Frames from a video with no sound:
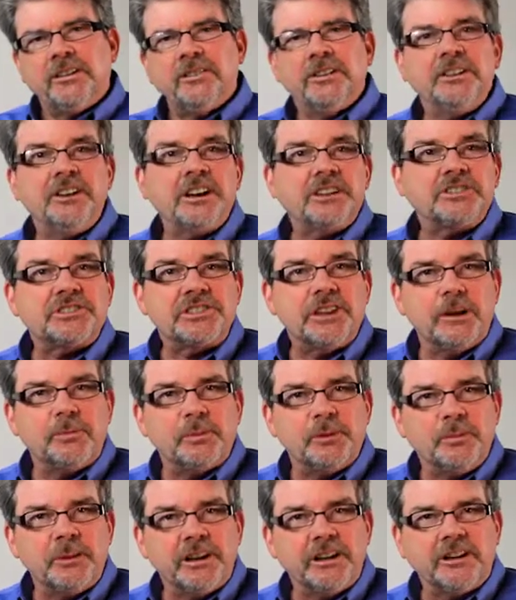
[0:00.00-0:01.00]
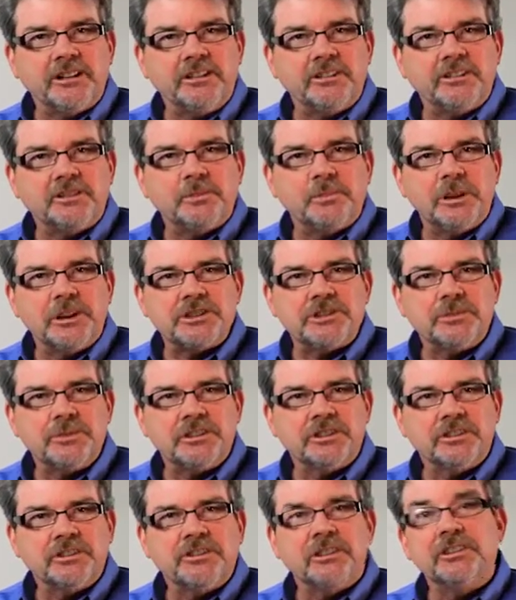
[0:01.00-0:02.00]
The next step in making this
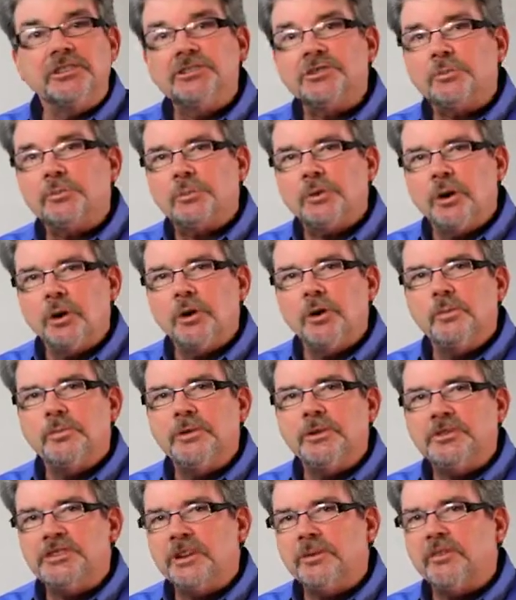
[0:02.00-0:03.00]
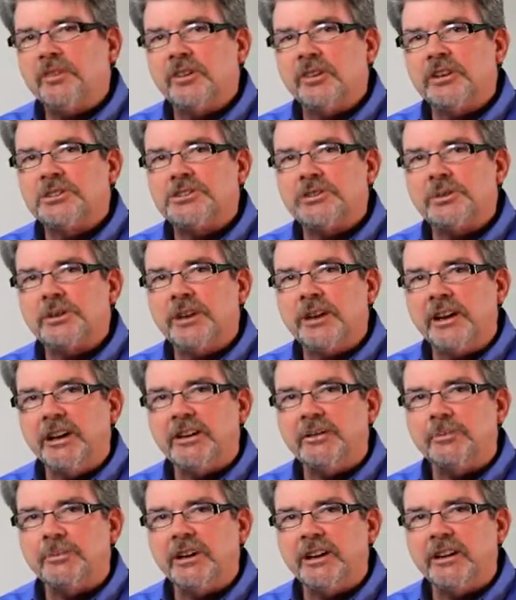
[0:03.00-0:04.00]
measurement is to probe the differential
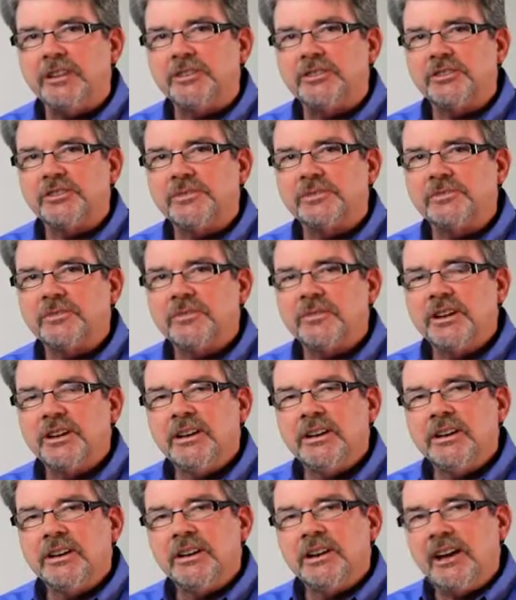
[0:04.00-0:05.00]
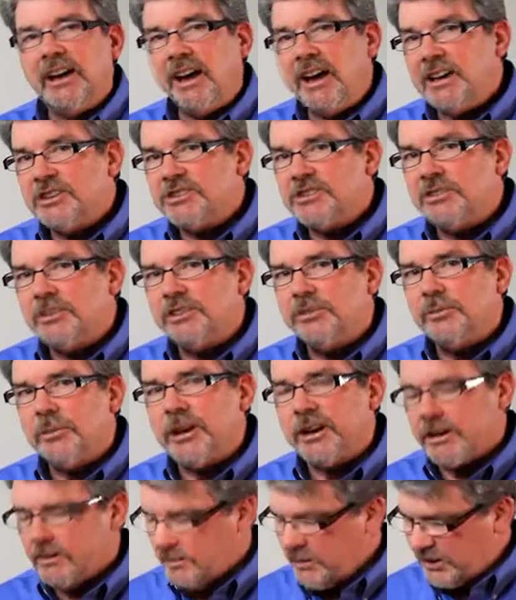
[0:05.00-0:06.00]
CAN bus. Agilent
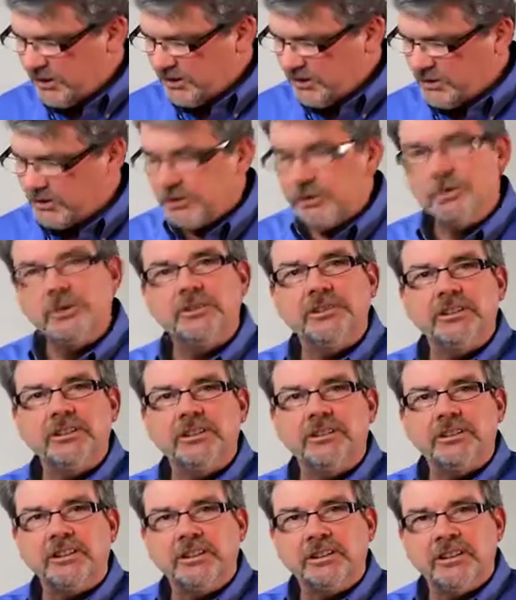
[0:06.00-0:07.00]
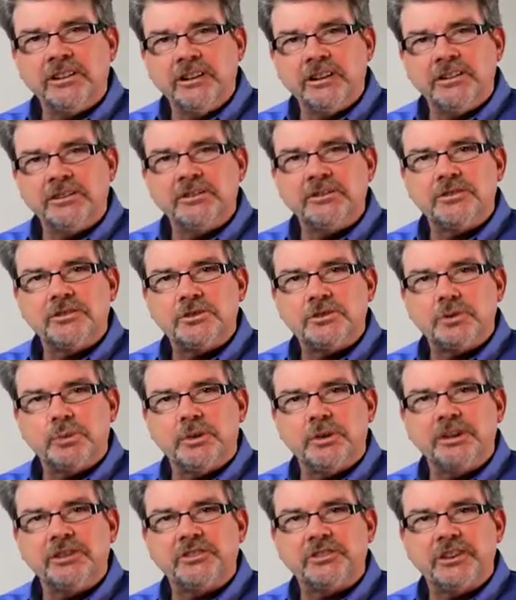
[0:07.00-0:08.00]
recommends using the
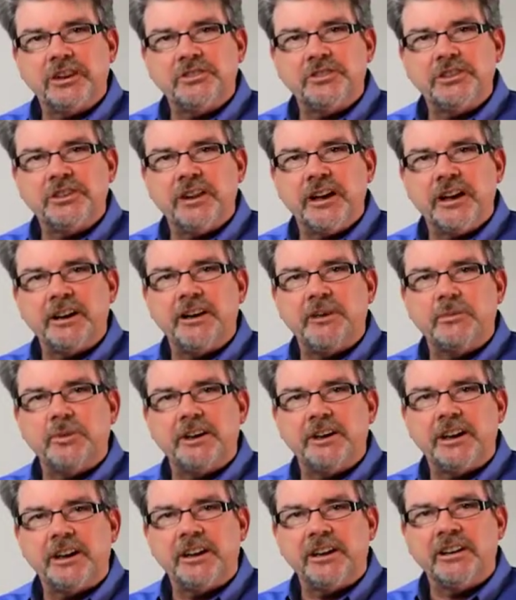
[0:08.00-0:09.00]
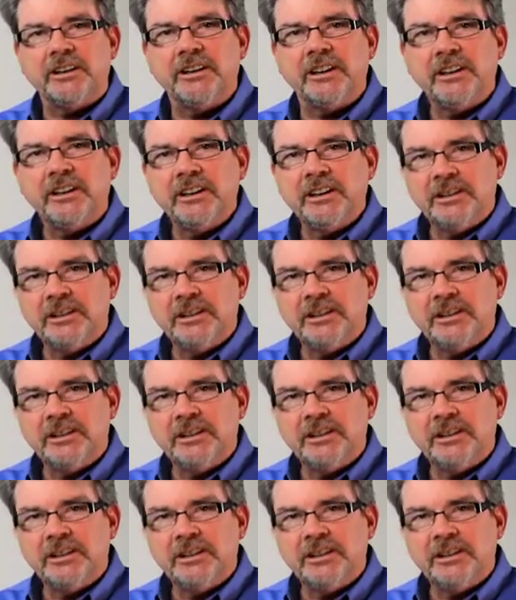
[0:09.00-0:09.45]
N2791A